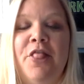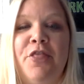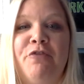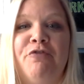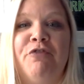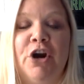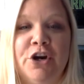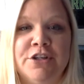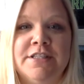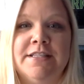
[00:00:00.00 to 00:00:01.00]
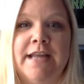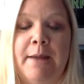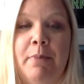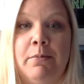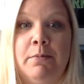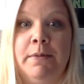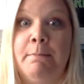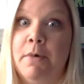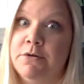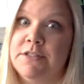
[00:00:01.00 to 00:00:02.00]
The first and probably
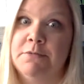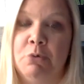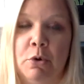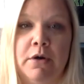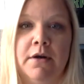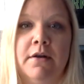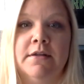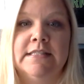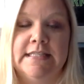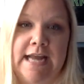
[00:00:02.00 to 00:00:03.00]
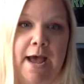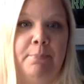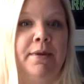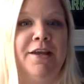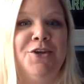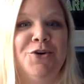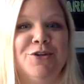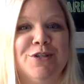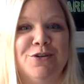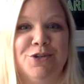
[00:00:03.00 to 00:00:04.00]
most important step in your
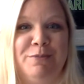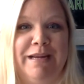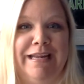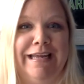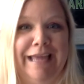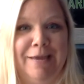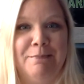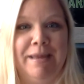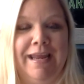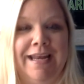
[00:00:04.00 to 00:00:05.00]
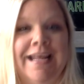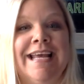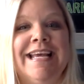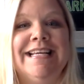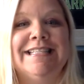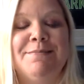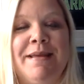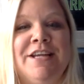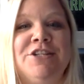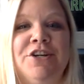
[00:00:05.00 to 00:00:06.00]
social media campaign is to
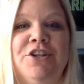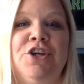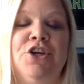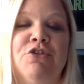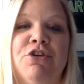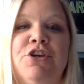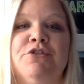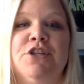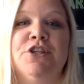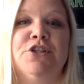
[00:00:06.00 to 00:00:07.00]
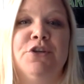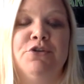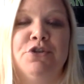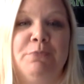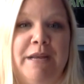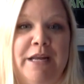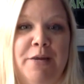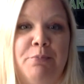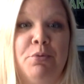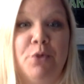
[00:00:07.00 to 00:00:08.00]
make sure that you're using the social
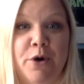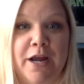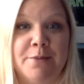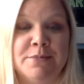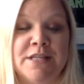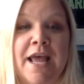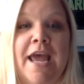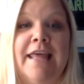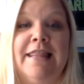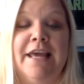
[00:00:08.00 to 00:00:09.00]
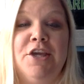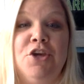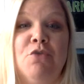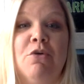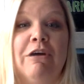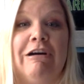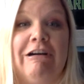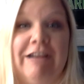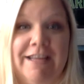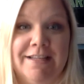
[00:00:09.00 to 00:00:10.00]
media programs that your
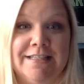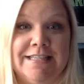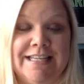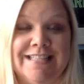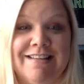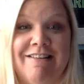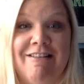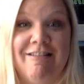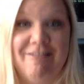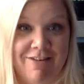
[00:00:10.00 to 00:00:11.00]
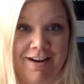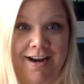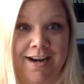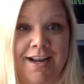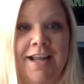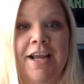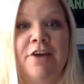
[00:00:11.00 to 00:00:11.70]
audience is on.